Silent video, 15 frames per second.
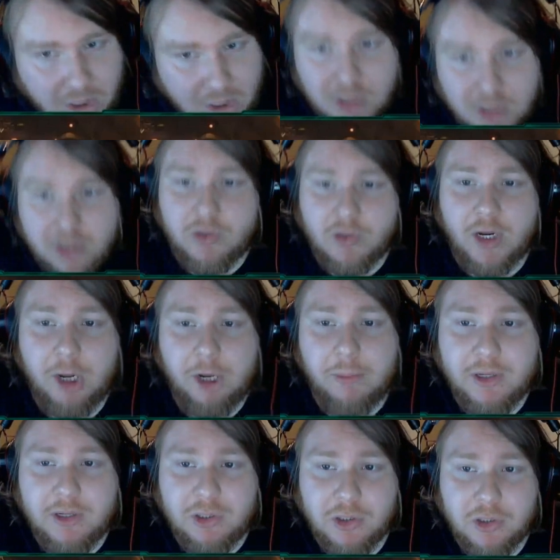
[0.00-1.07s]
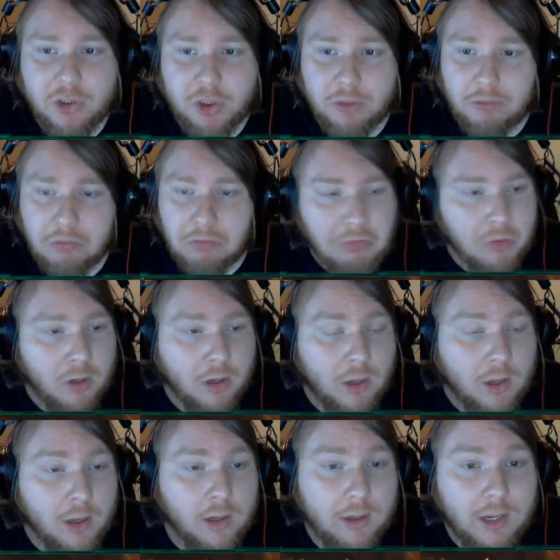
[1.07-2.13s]
Straight up, it's just some
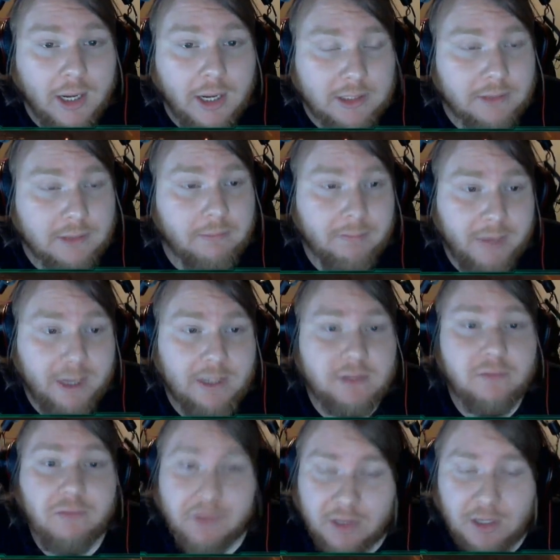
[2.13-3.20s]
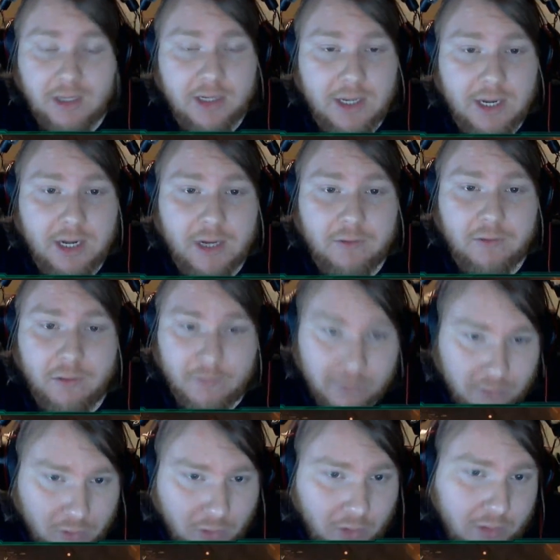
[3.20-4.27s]
nice base vanilla card for
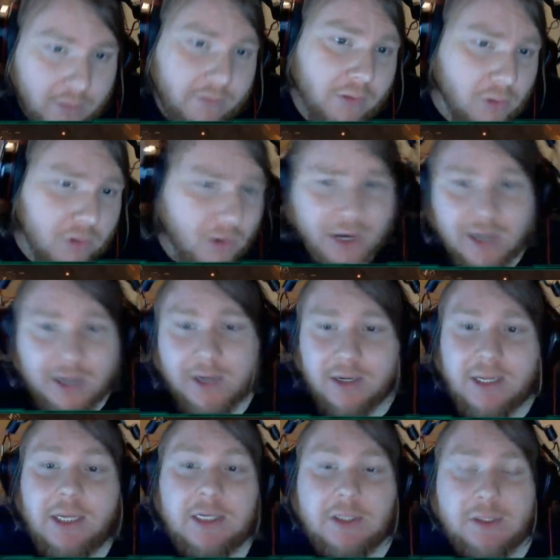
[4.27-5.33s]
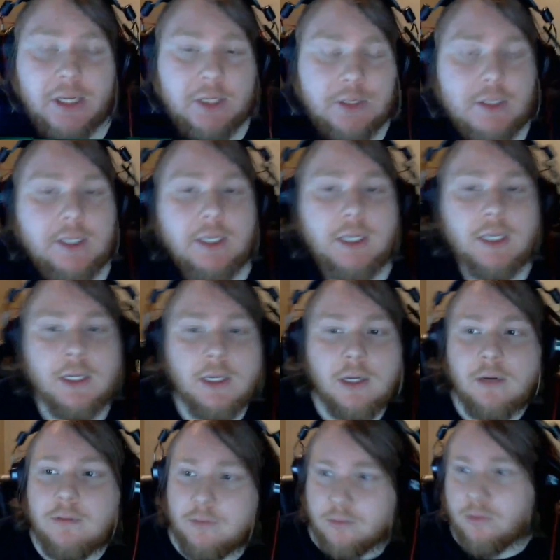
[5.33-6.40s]
Verore that Verore kind of needs, actually.
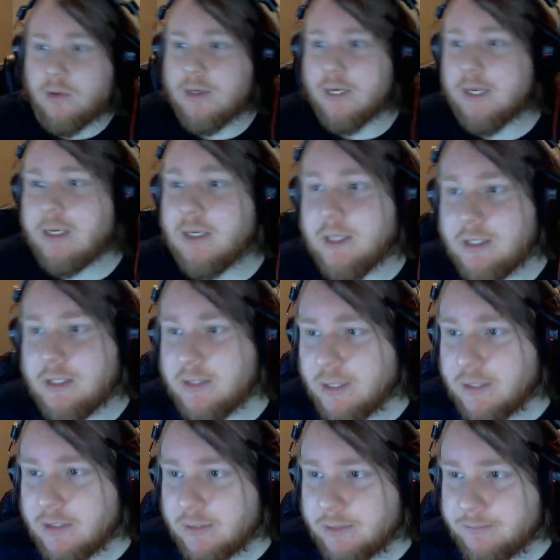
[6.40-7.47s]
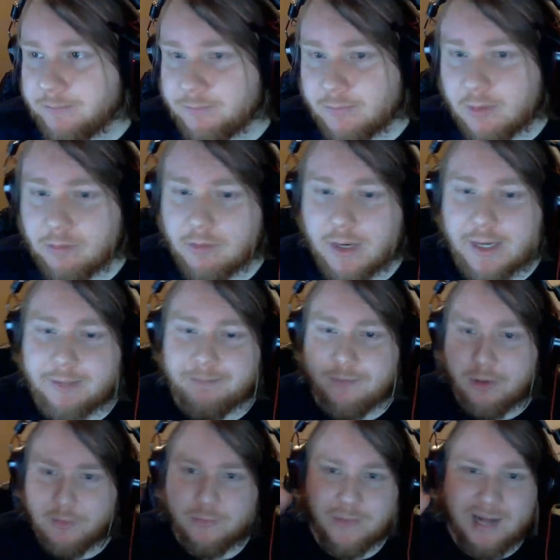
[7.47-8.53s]
Verore kind of needs this. Right,
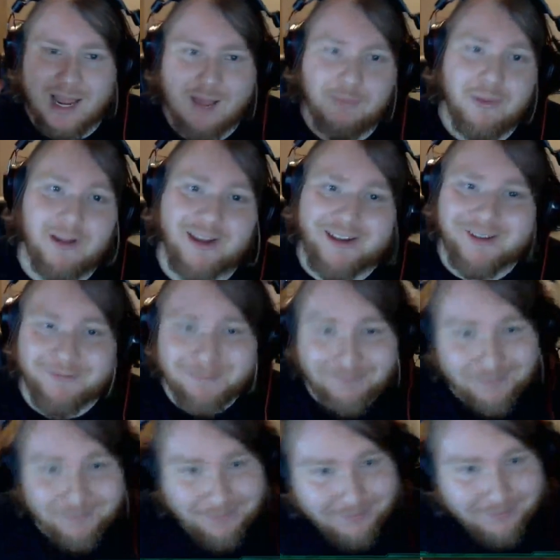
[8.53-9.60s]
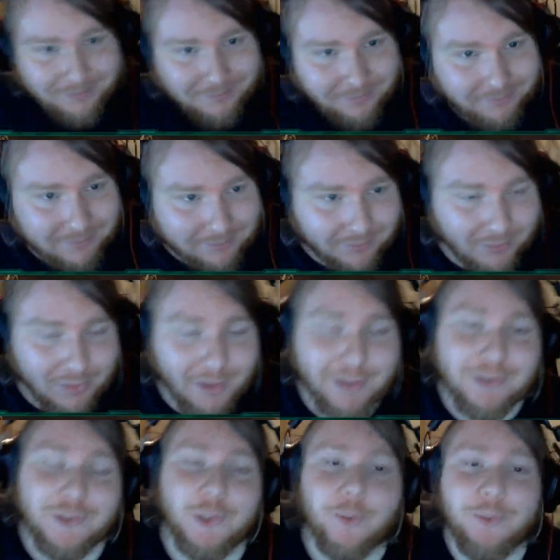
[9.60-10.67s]
onto an epic.
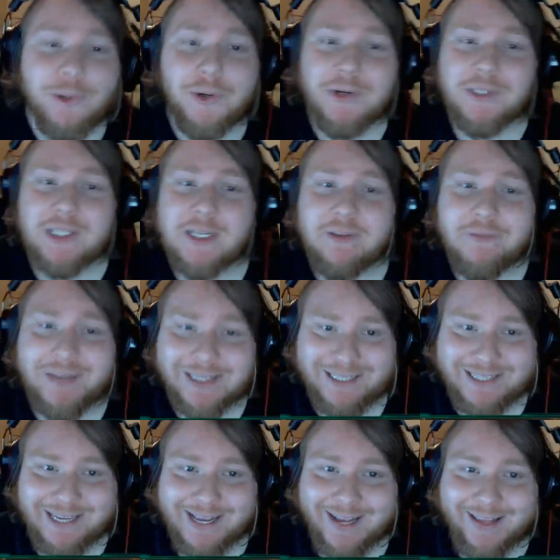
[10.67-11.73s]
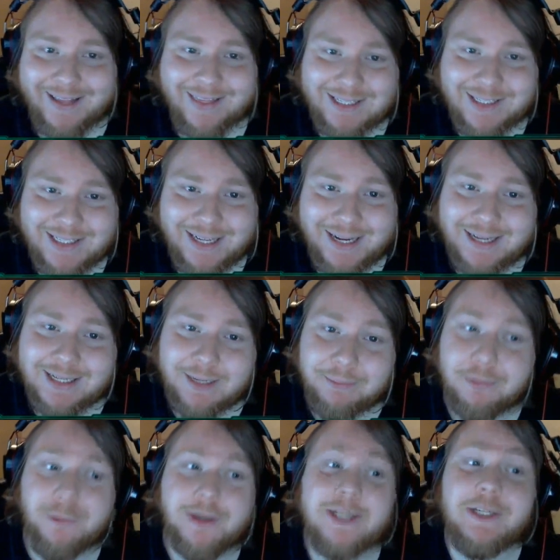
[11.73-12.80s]
2 purity, Verore, the Chained
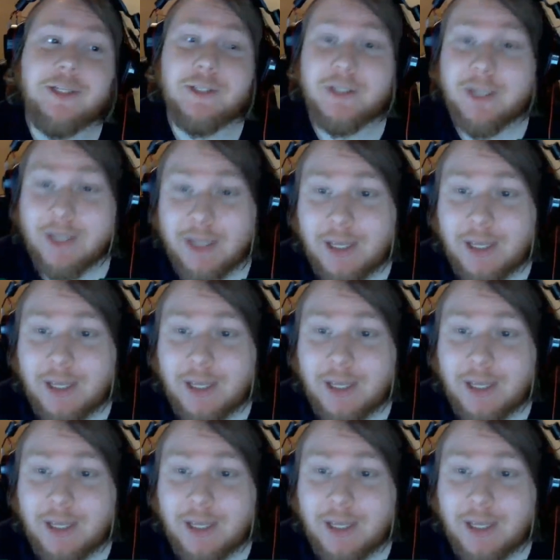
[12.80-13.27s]
Prince.